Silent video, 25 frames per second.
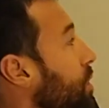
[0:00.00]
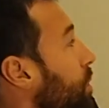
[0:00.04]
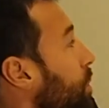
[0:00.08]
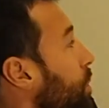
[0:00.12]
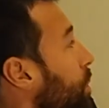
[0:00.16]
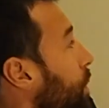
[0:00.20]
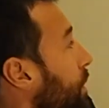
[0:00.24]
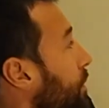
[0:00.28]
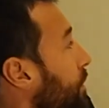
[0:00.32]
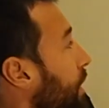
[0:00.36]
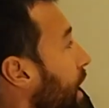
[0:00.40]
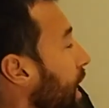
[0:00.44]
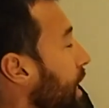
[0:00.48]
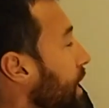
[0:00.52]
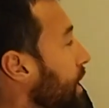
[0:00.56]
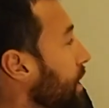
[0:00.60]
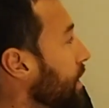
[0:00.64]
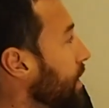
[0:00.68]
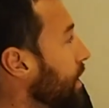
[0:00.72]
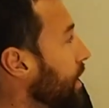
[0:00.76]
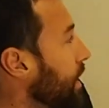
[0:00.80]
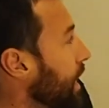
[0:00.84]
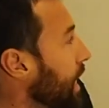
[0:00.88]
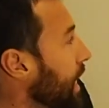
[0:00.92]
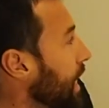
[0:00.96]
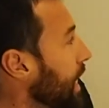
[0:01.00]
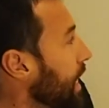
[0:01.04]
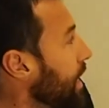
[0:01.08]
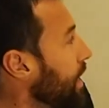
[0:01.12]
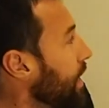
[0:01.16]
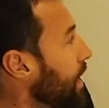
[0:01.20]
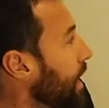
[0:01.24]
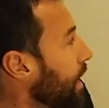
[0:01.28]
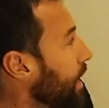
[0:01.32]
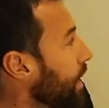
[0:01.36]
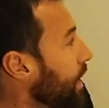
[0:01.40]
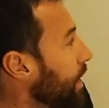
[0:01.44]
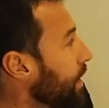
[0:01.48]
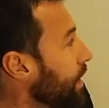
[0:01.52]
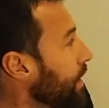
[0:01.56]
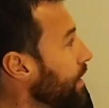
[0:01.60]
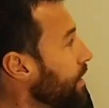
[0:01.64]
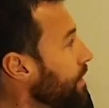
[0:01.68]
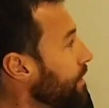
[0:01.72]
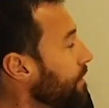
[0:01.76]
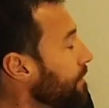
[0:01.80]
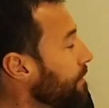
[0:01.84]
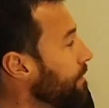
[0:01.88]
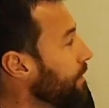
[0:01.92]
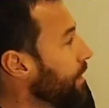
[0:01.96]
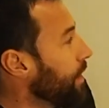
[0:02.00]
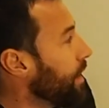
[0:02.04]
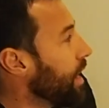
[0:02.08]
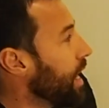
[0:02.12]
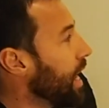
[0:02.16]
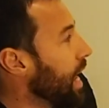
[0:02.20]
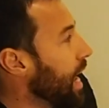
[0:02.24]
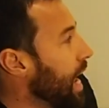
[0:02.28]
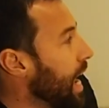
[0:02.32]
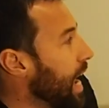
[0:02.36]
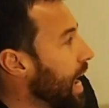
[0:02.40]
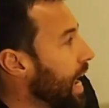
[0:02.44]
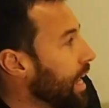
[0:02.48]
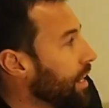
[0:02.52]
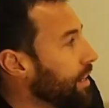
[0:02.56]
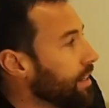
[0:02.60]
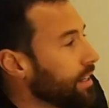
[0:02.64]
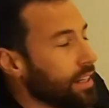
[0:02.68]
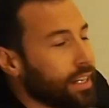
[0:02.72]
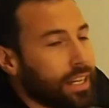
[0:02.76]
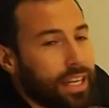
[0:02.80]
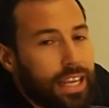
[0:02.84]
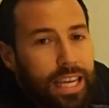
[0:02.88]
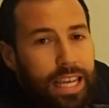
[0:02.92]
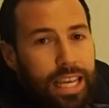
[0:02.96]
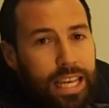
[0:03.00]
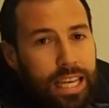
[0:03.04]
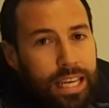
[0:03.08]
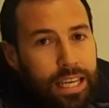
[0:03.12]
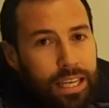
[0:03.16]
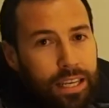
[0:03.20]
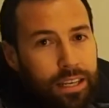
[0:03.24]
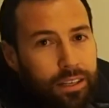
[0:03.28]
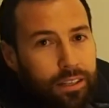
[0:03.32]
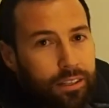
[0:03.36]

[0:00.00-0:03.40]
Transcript: we've added an ina here and an e,